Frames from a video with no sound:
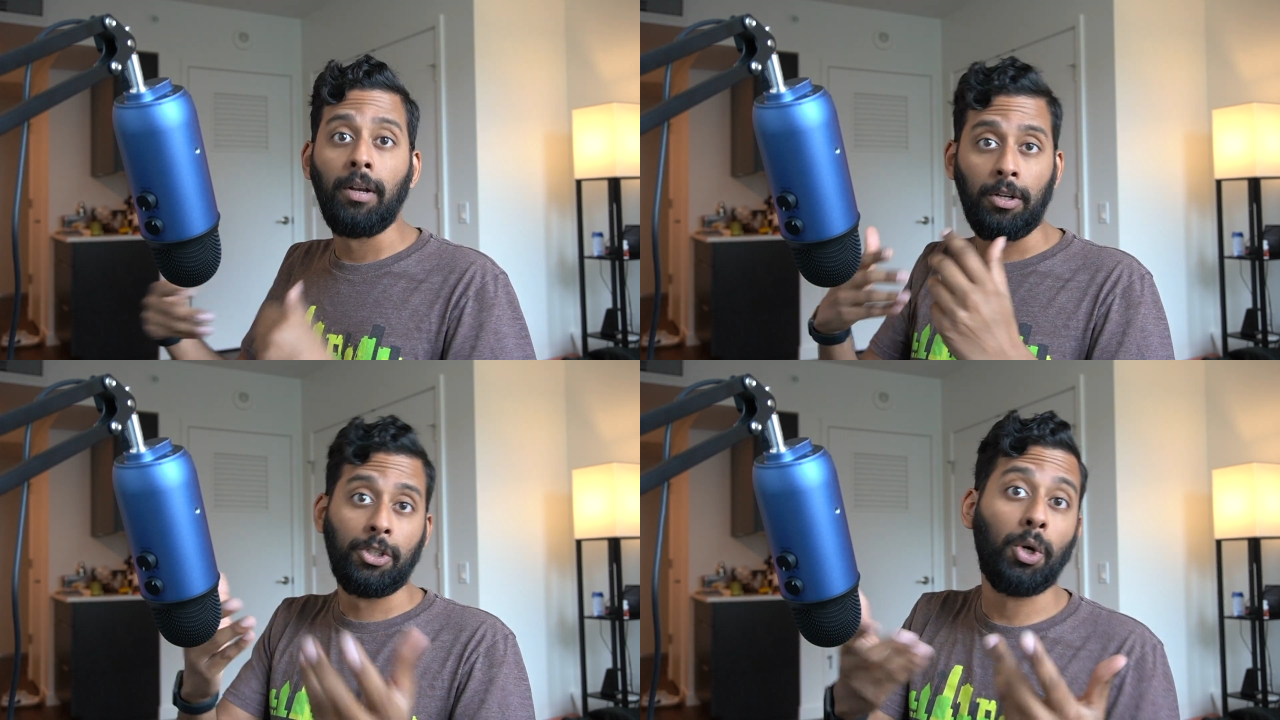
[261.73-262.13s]

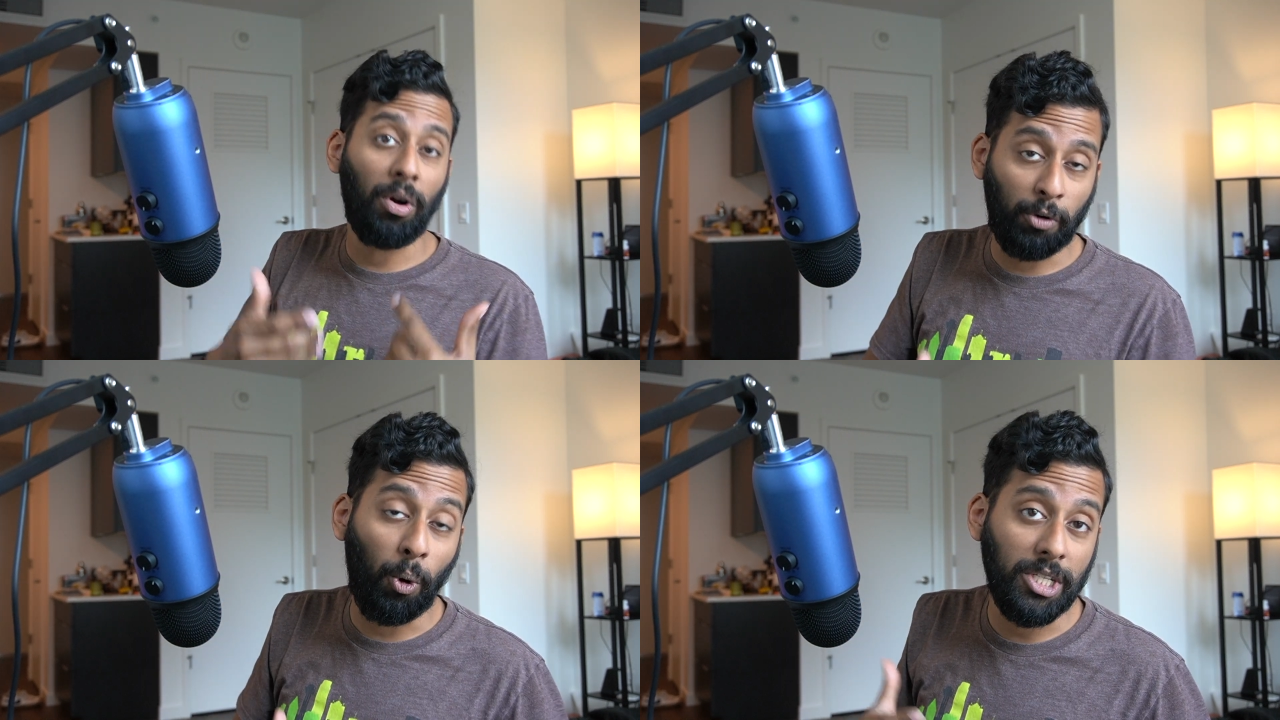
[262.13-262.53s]
So
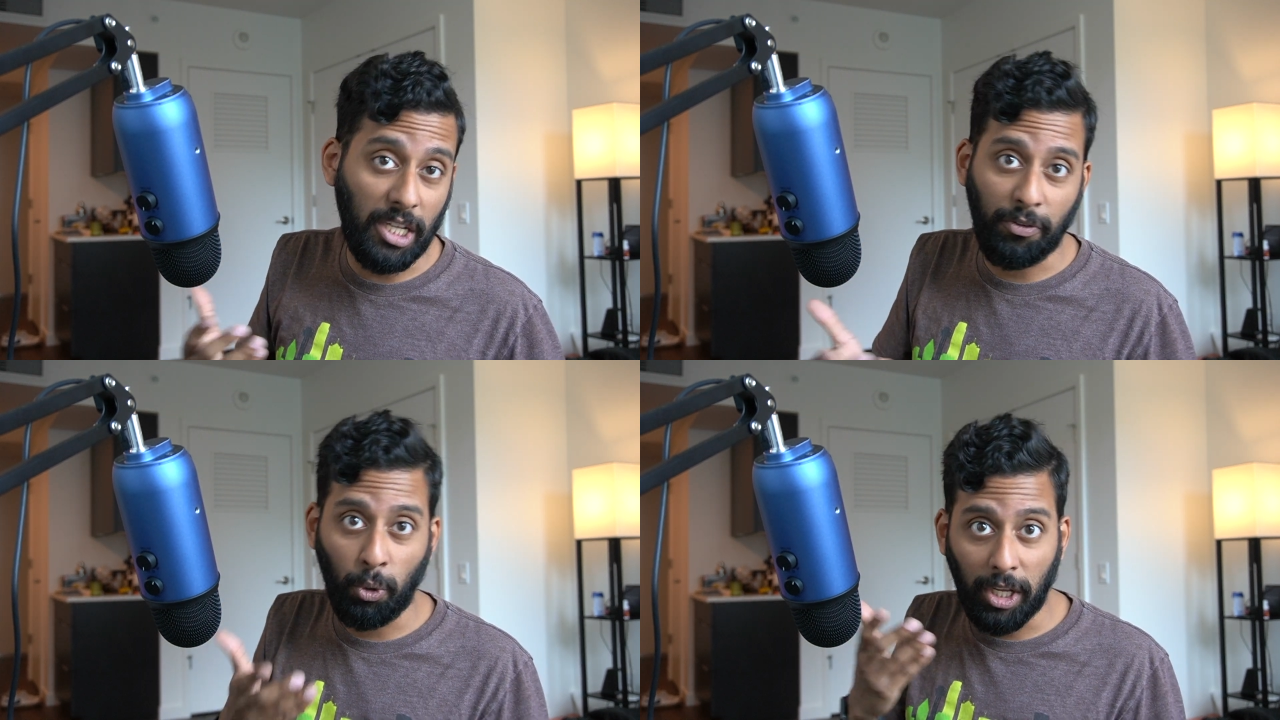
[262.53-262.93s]
of course,
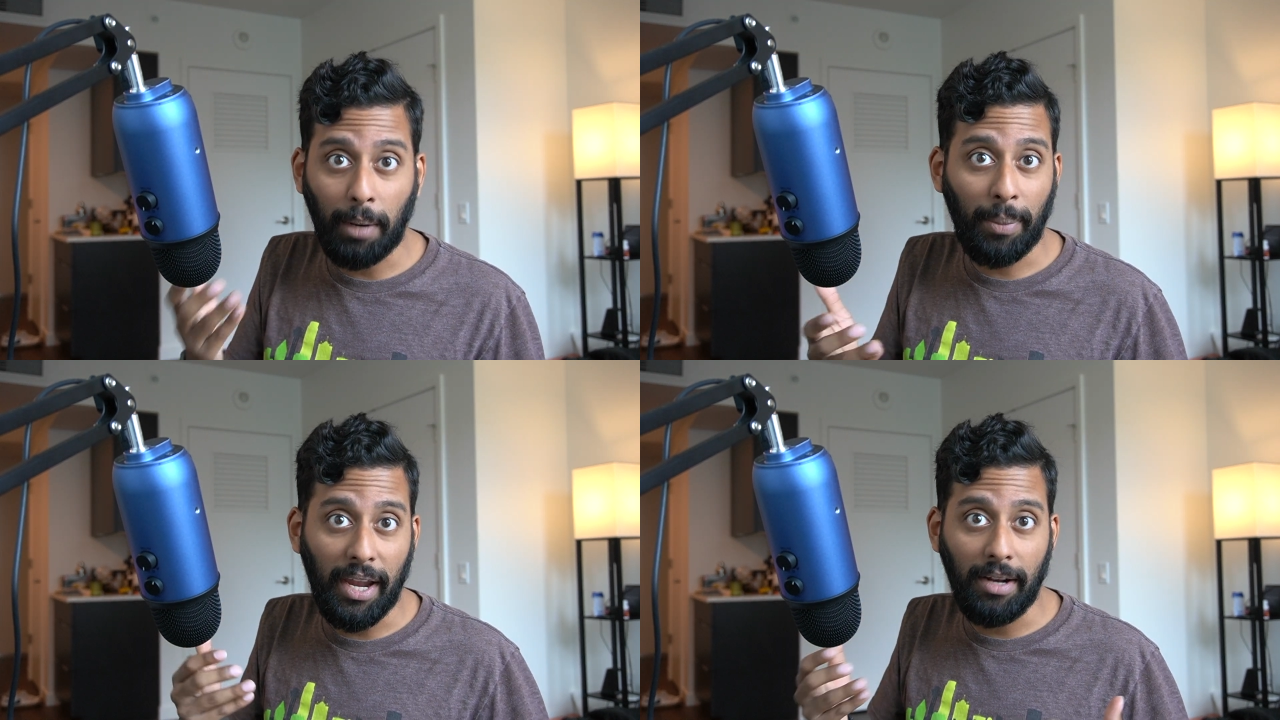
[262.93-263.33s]
if you were to
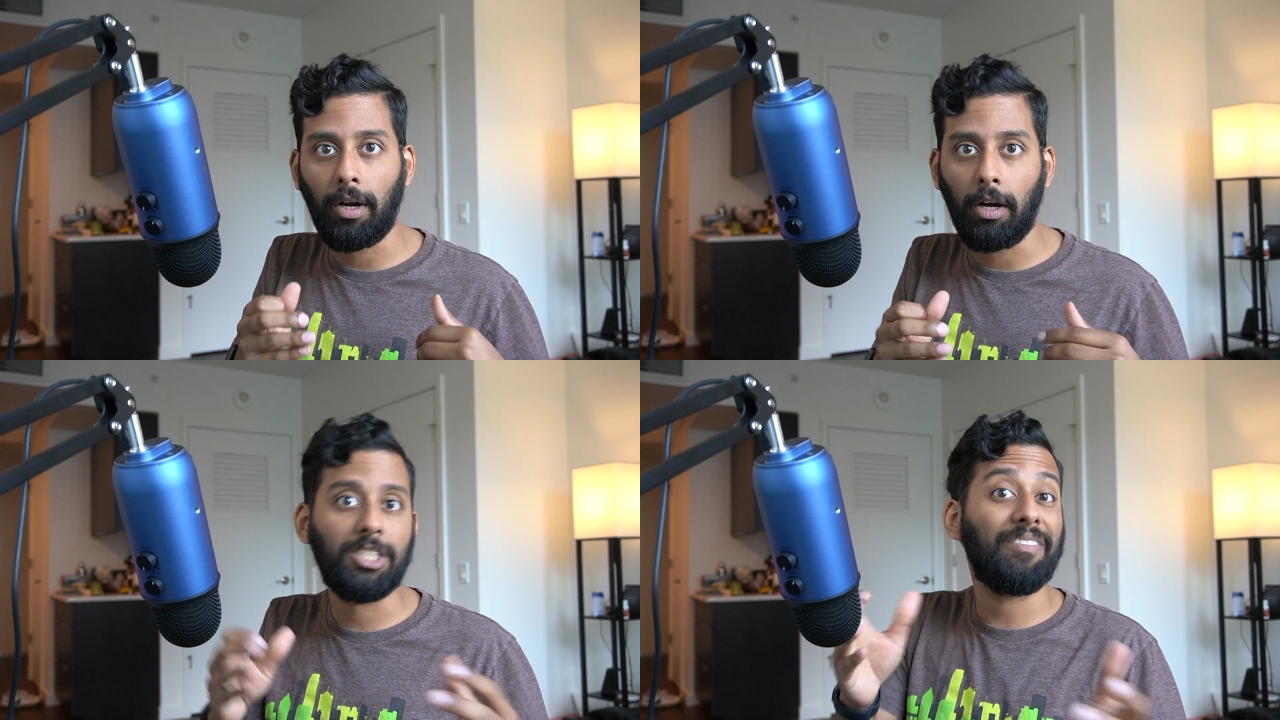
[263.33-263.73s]
get paid
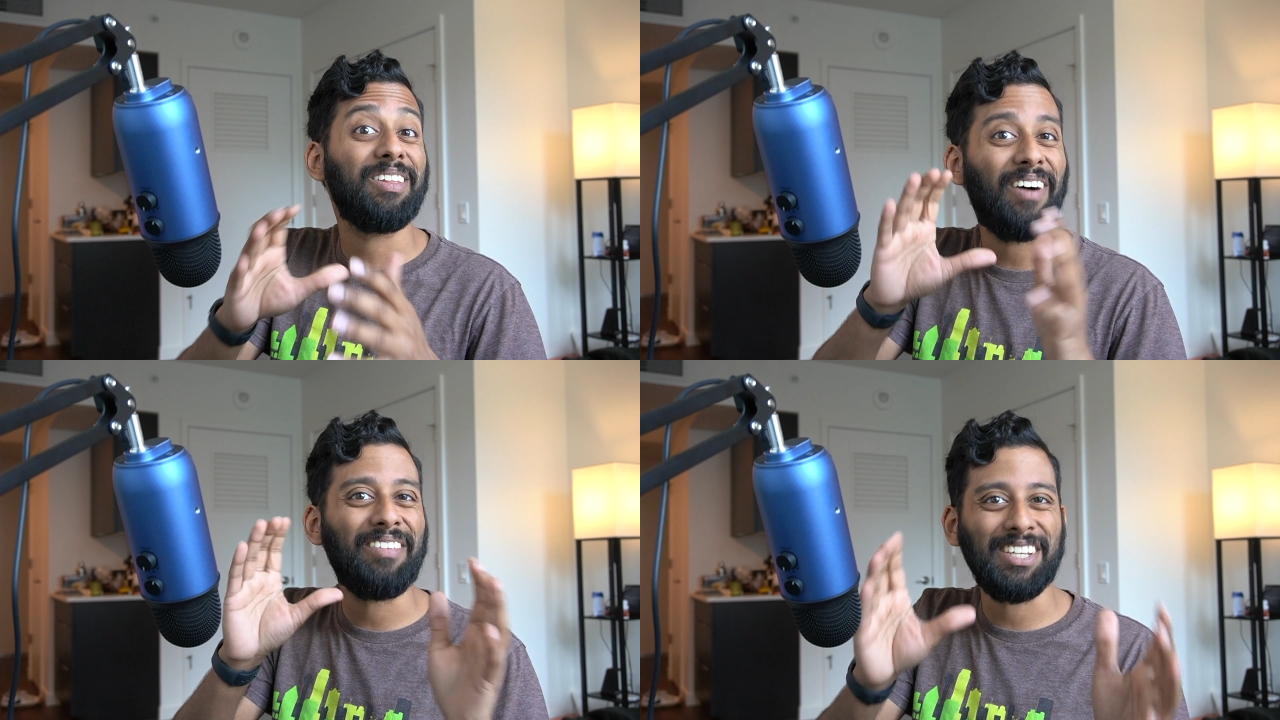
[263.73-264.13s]

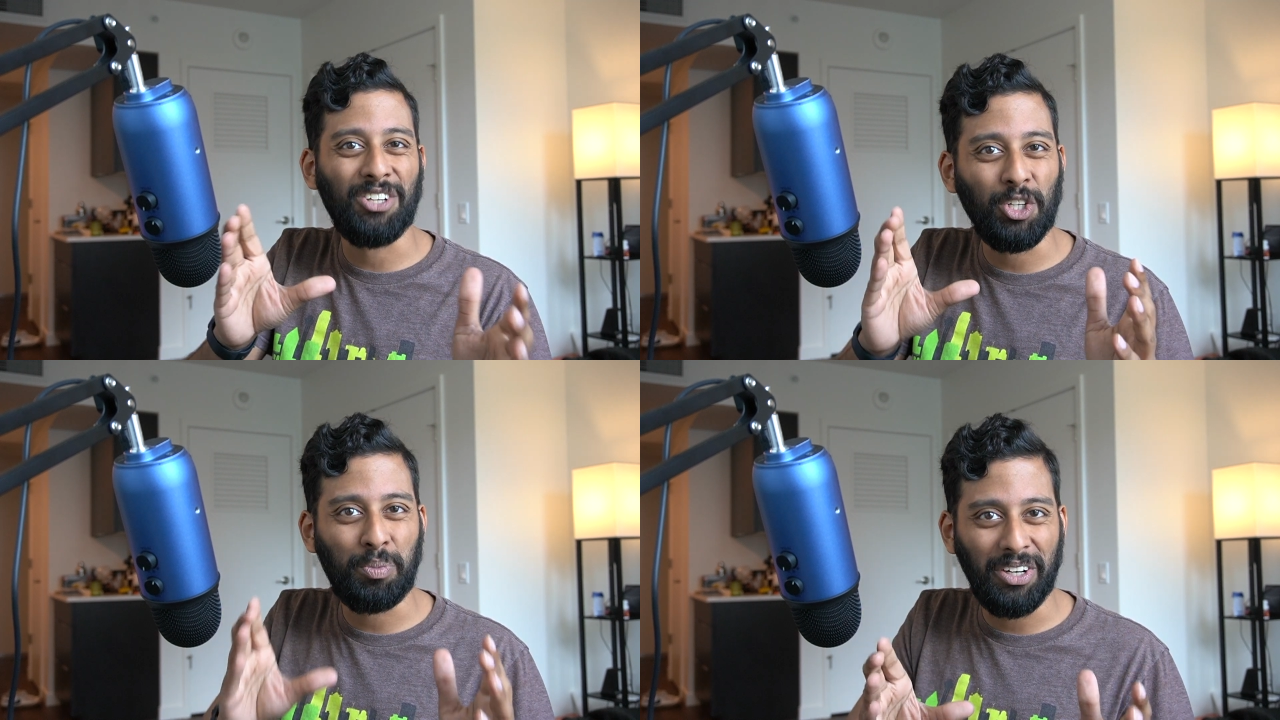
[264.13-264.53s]
$75,000 per